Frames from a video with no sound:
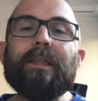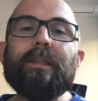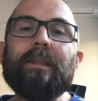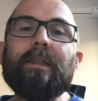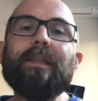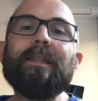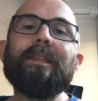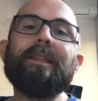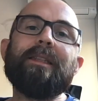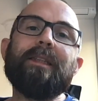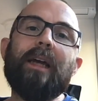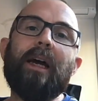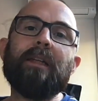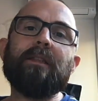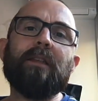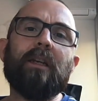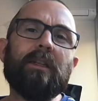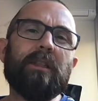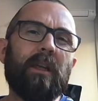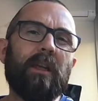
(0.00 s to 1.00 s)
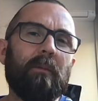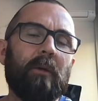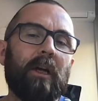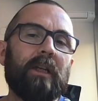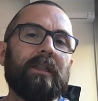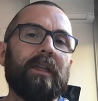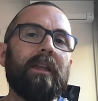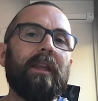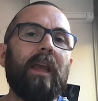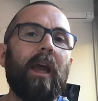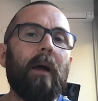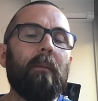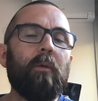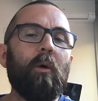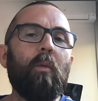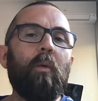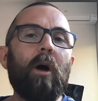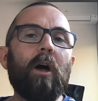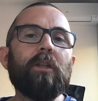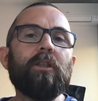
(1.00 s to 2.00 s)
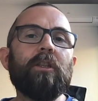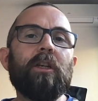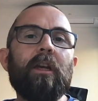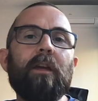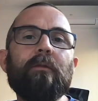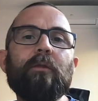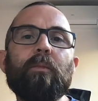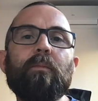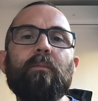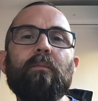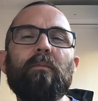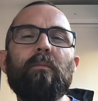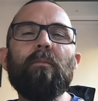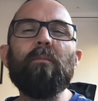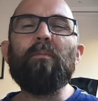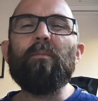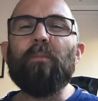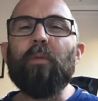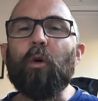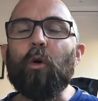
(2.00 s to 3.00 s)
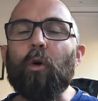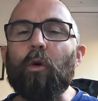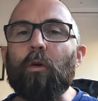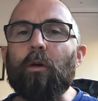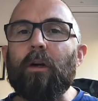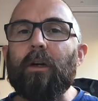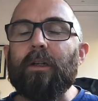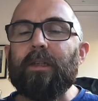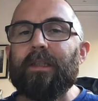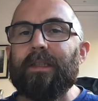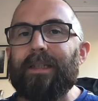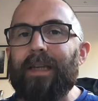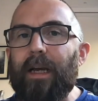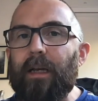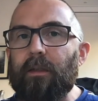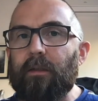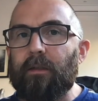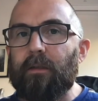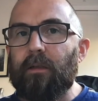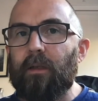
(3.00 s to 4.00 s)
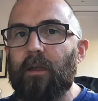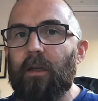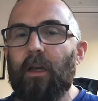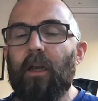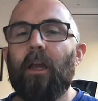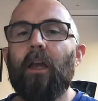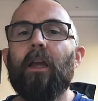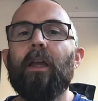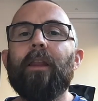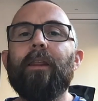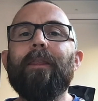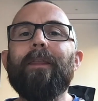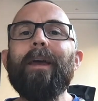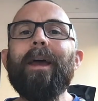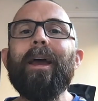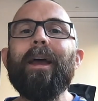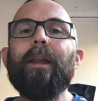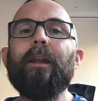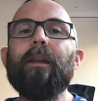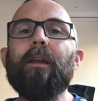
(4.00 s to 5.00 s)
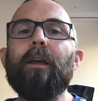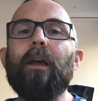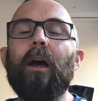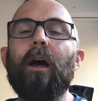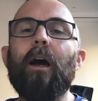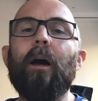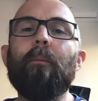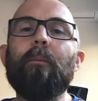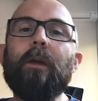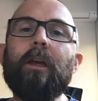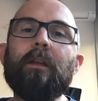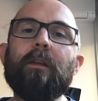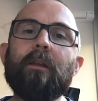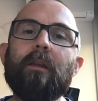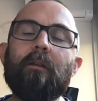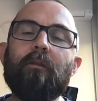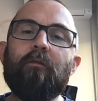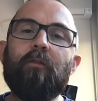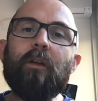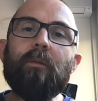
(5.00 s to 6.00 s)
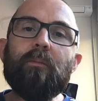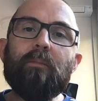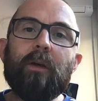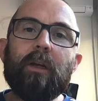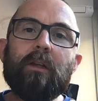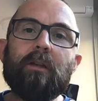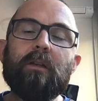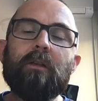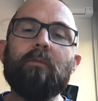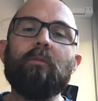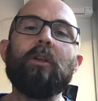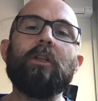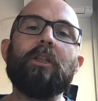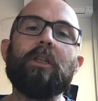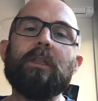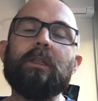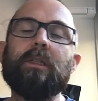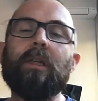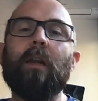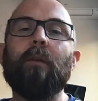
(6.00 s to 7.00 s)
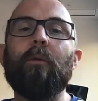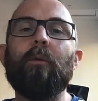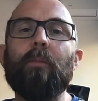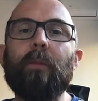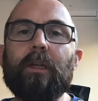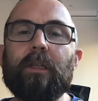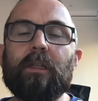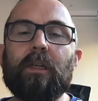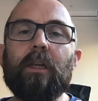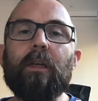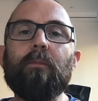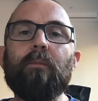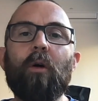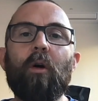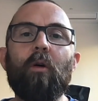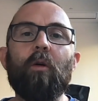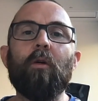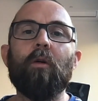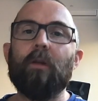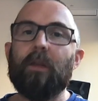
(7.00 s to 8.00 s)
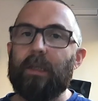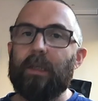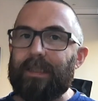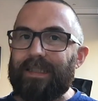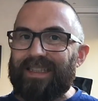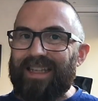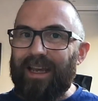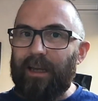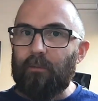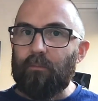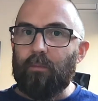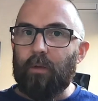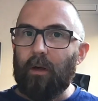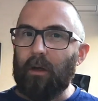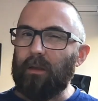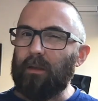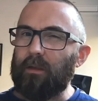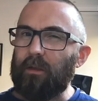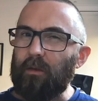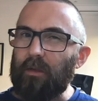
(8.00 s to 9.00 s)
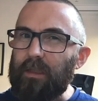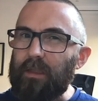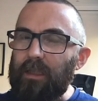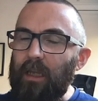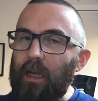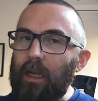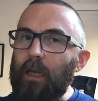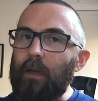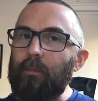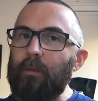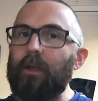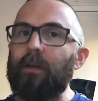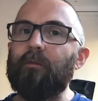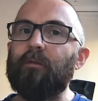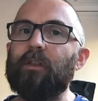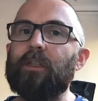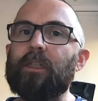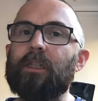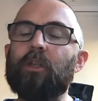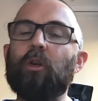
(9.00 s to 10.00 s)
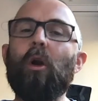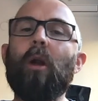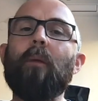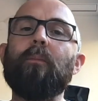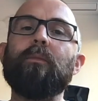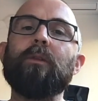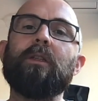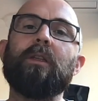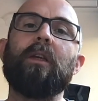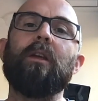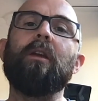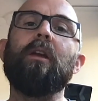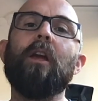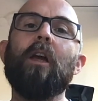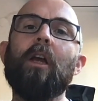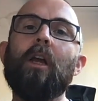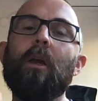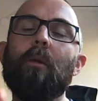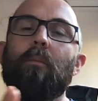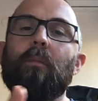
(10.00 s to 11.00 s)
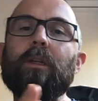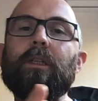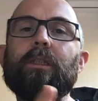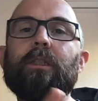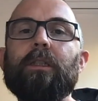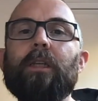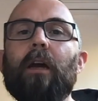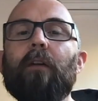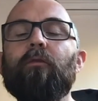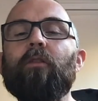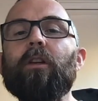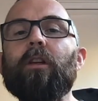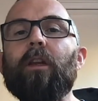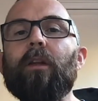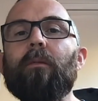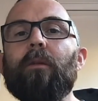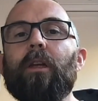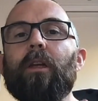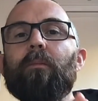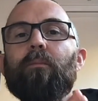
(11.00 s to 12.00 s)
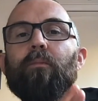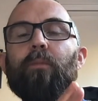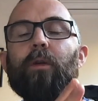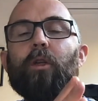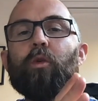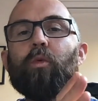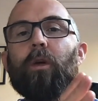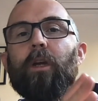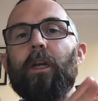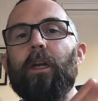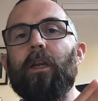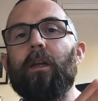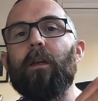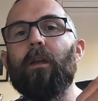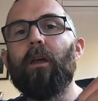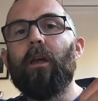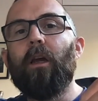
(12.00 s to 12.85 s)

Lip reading: the stats are similar. I'd say the Apple Watch gives poorer stats than either the Fitbit, which is telling me my sleep, or the Zenbud. So there's a little bit of a discrepancy, but definitely between